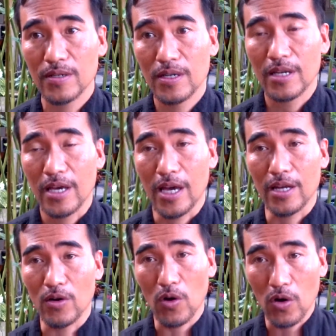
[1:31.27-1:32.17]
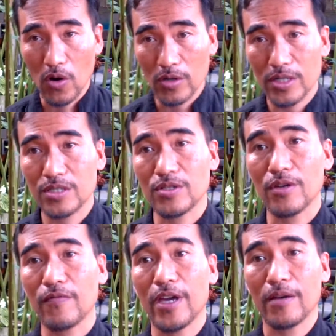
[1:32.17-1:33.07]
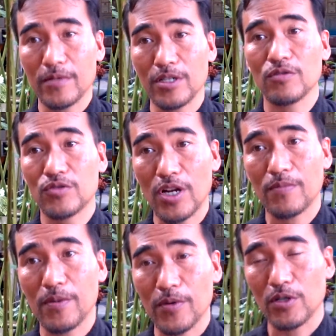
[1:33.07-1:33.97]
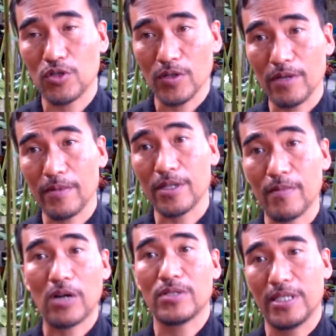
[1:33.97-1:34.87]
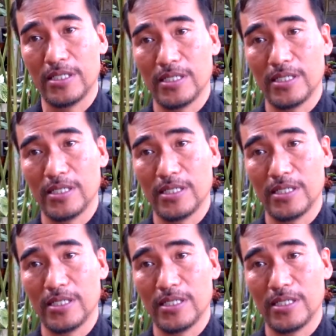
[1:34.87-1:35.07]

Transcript: Mm. And all district we have the hill tribe people to live in the mountain.